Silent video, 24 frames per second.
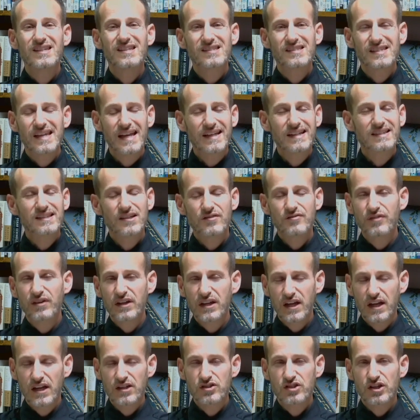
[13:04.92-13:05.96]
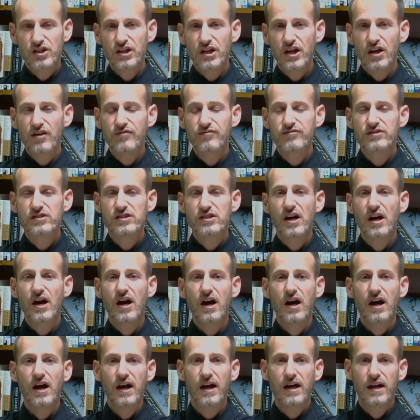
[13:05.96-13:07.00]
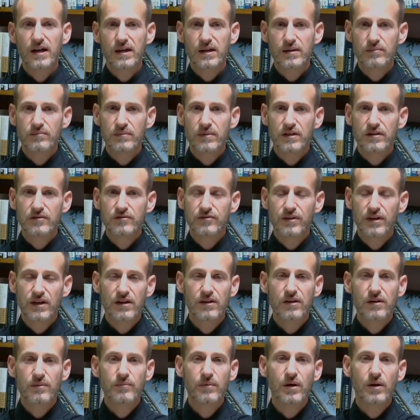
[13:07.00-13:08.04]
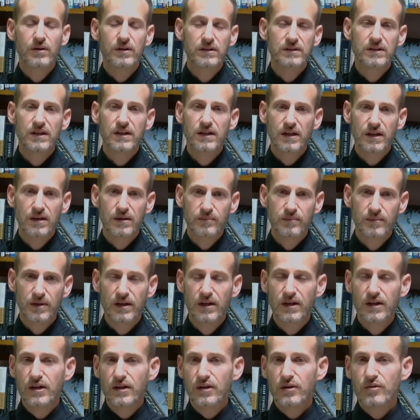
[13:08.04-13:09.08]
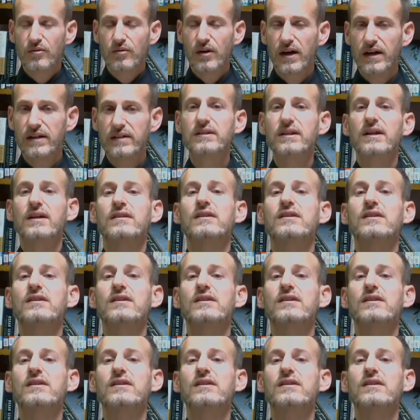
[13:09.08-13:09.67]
the sanctification of time via the Moedim, right?